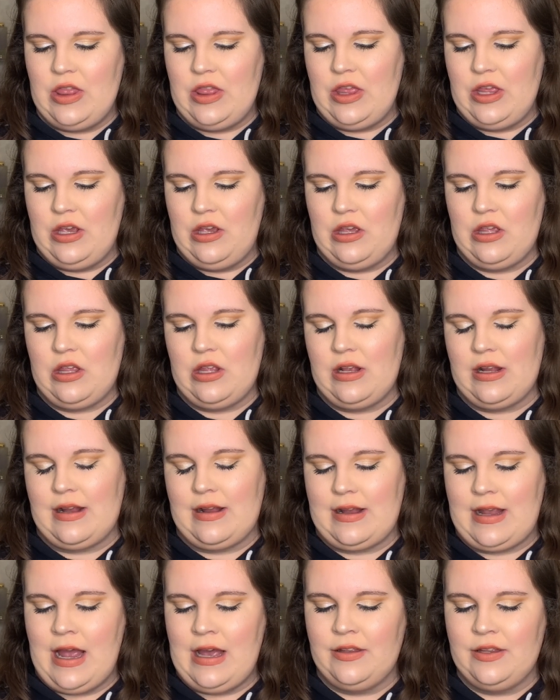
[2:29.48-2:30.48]
the
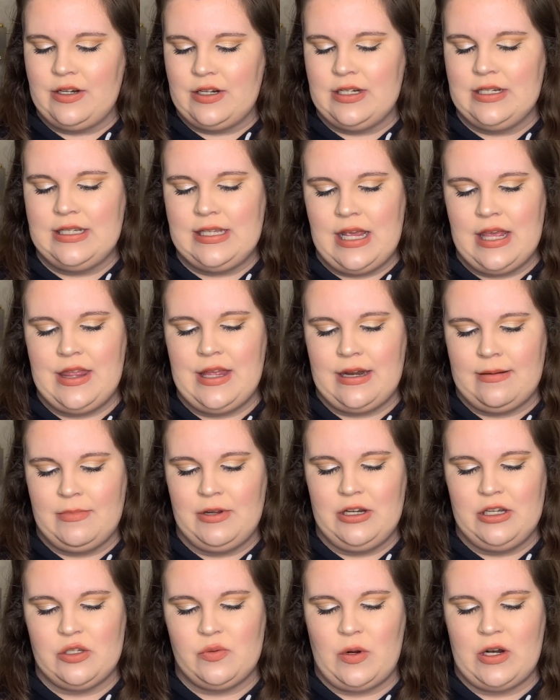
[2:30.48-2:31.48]
colors that I'm
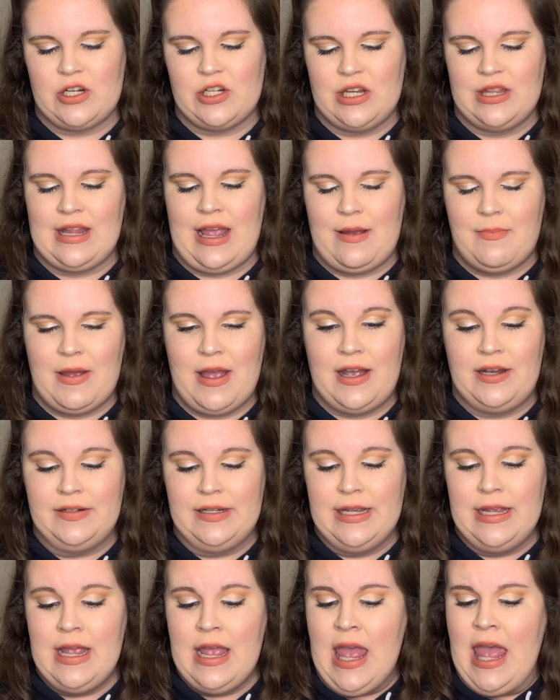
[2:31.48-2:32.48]
going to swatch in that
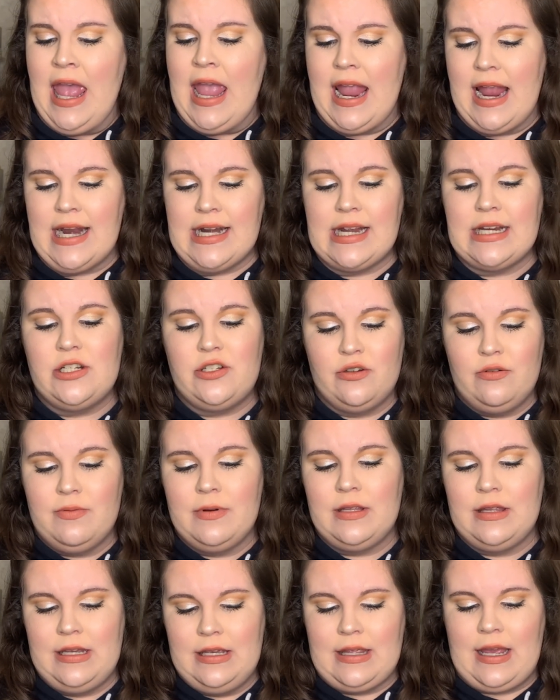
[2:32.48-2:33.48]
palette, and I do
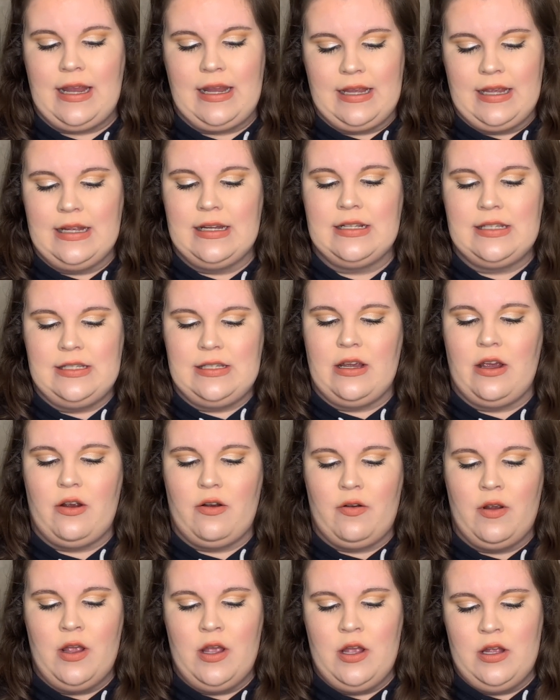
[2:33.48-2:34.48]
really like it.
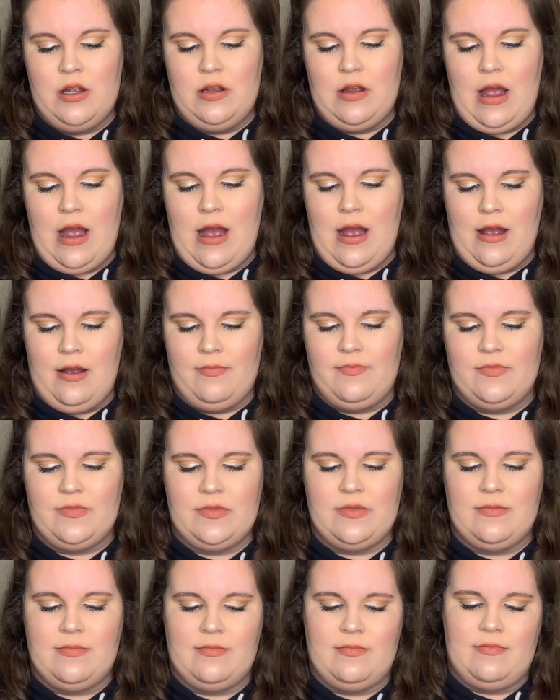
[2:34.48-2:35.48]
So
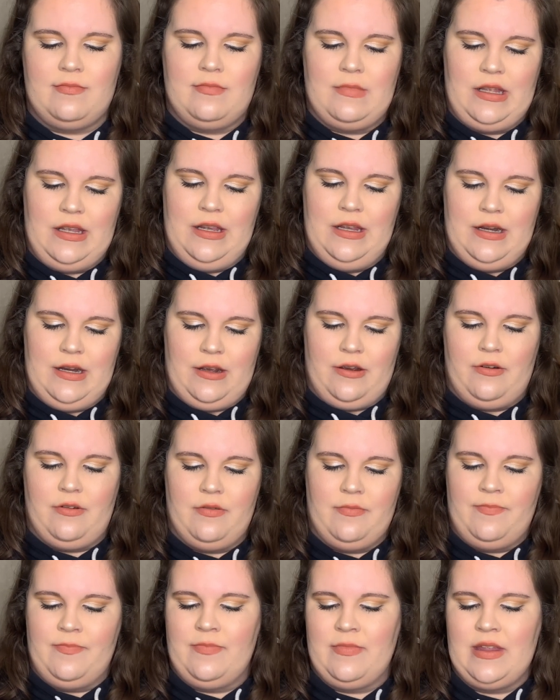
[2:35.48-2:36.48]
you
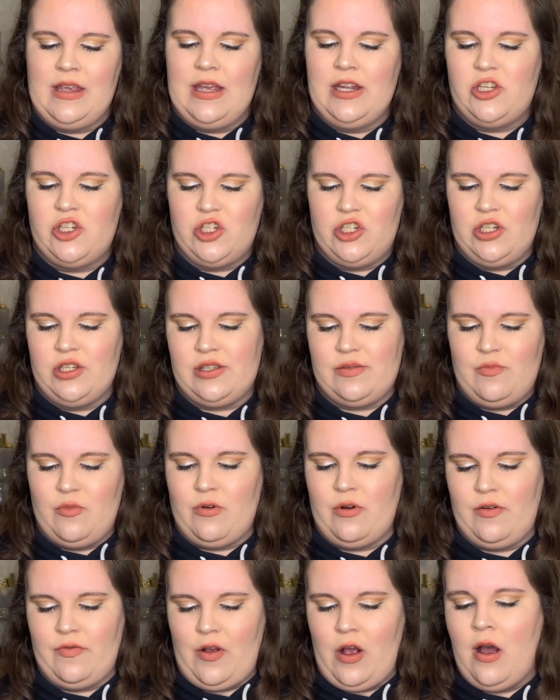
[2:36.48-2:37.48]
know, it's just
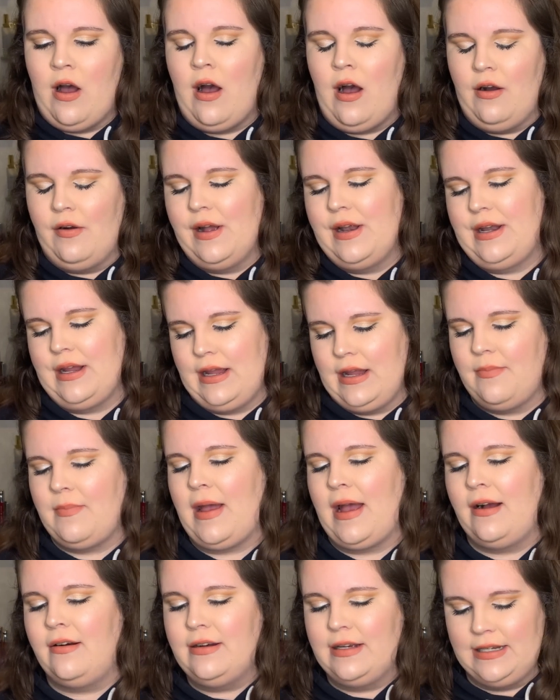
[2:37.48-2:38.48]
more of a holiday
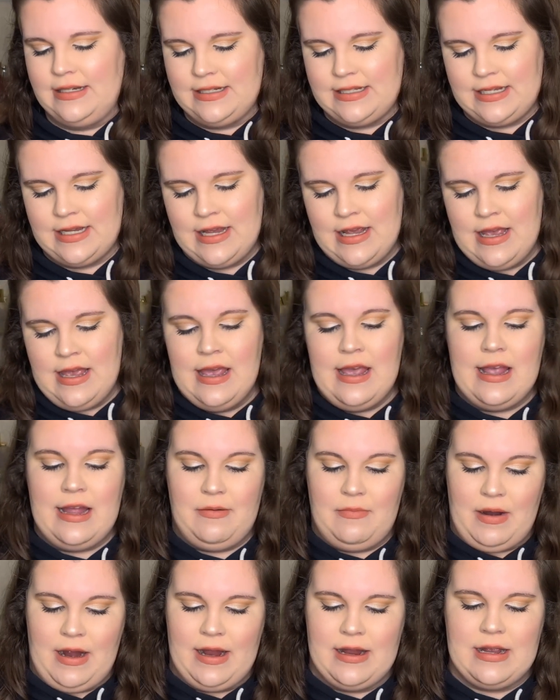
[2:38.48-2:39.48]
palette
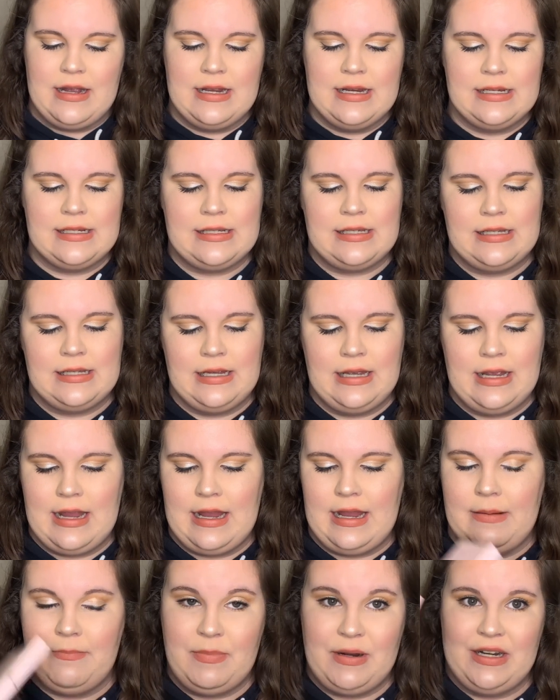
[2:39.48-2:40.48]
in my eyes,
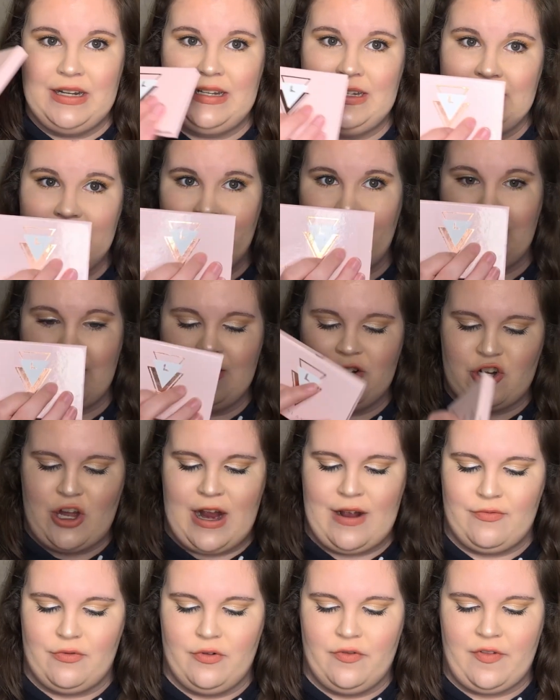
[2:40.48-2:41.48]
but it is very
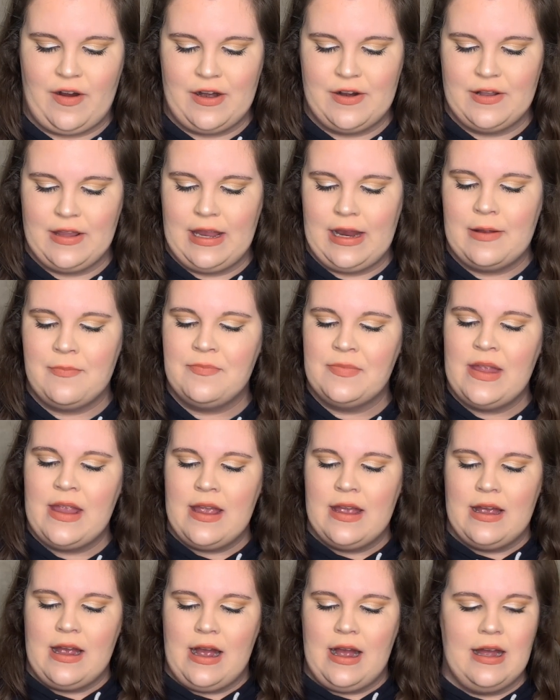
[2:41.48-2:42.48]
travel friendly.
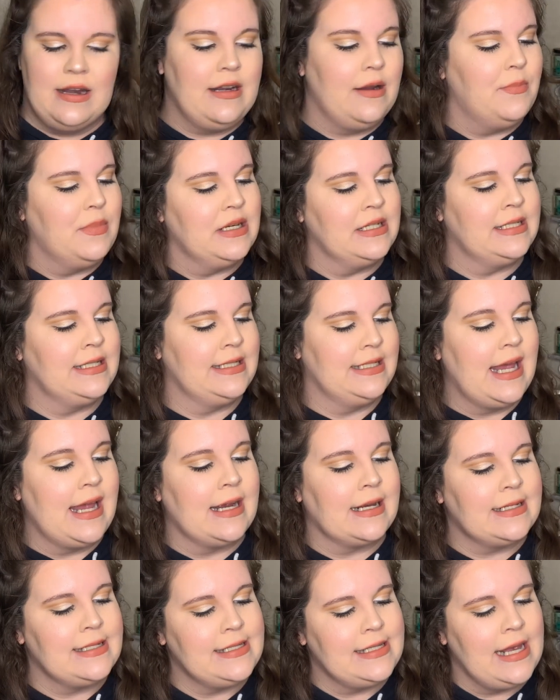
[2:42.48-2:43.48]
Number
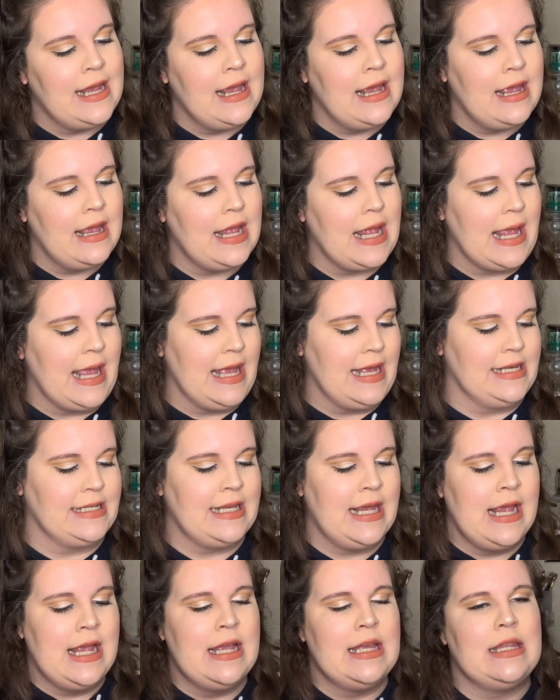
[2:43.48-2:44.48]
6 is
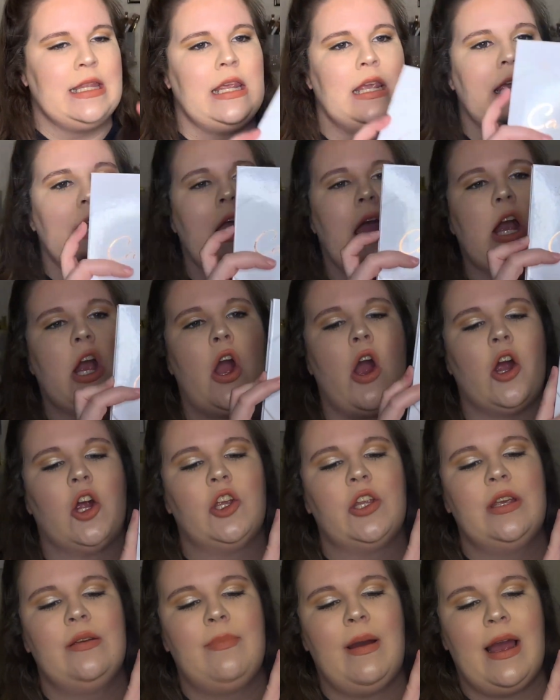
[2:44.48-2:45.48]
the
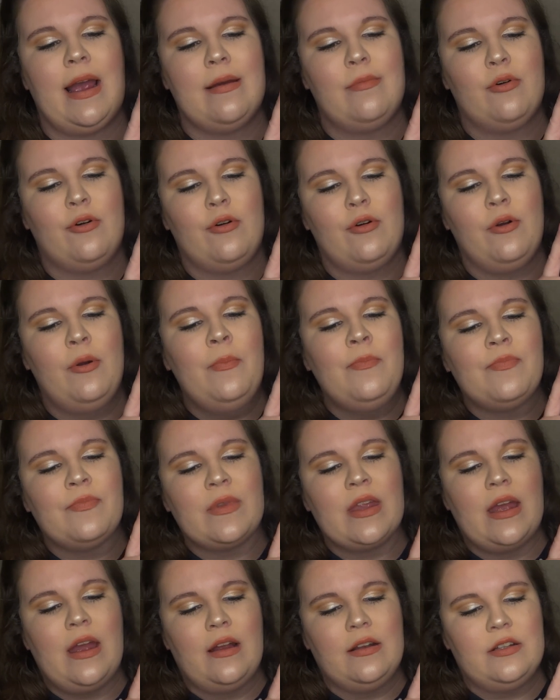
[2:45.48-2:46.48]
Carli Bybel
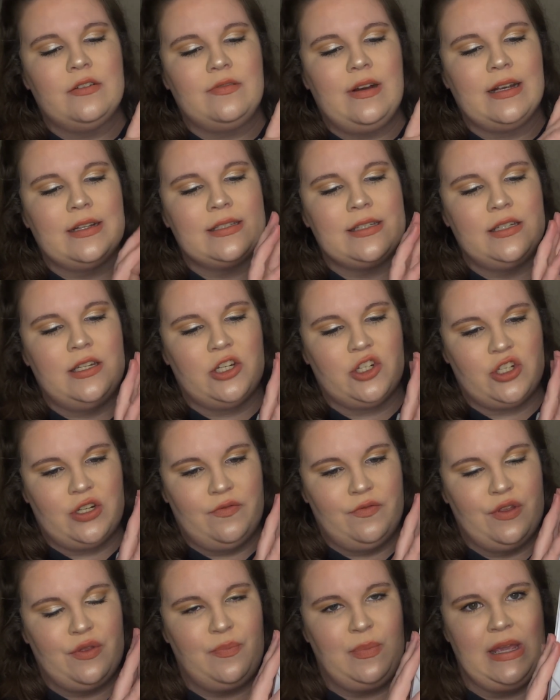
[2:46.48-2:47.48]
Deluxe Edition
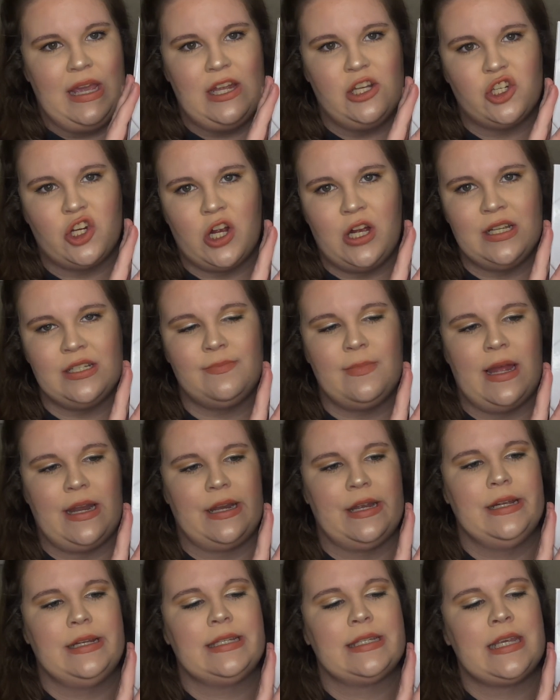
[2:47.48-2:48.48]
with BH
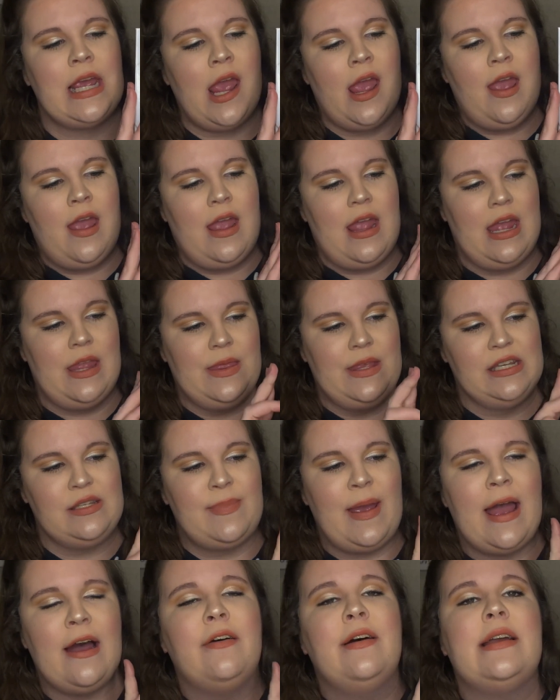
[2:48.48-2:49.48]
Cosmetics, and this
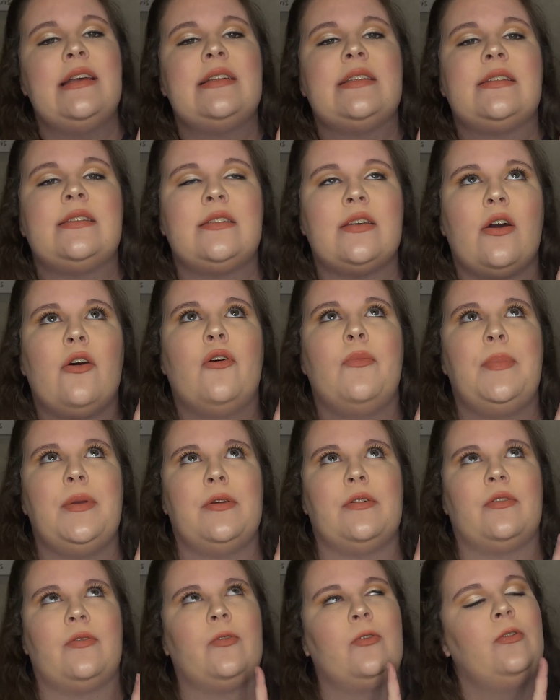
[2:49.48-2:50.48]
palette is so
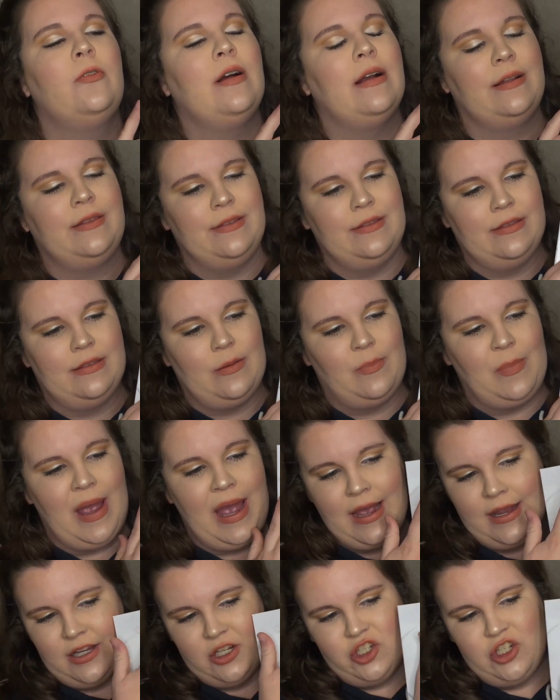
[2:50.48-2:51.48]
beautiful, and the
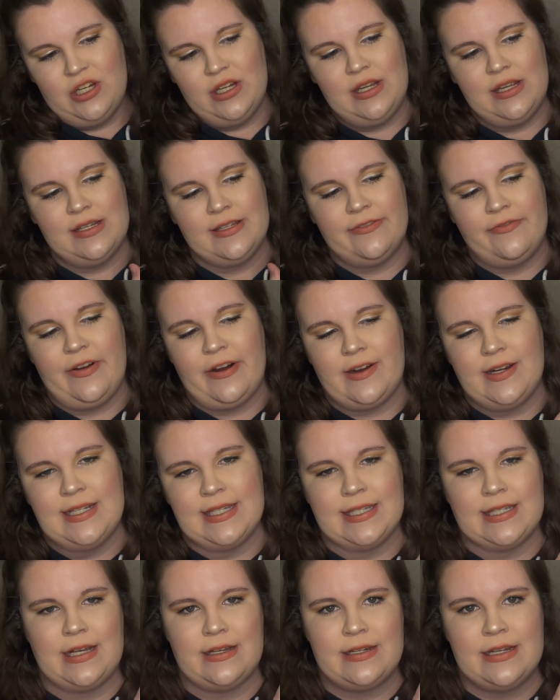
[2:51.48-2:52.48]
packaging is very
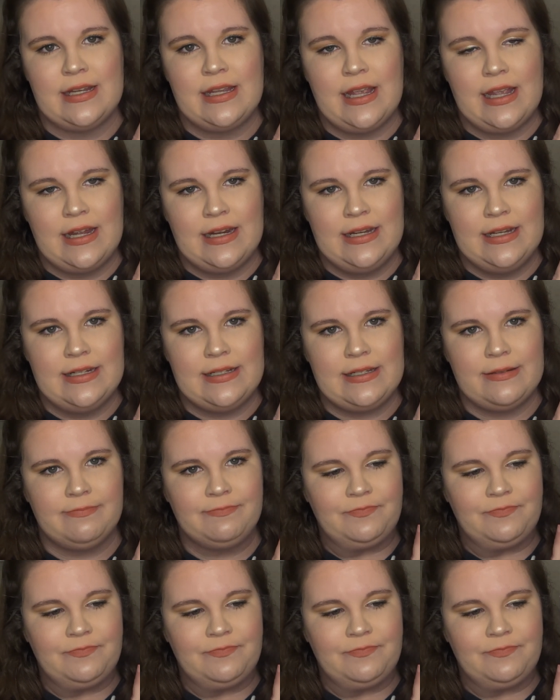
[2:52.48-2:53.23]
stunning in it.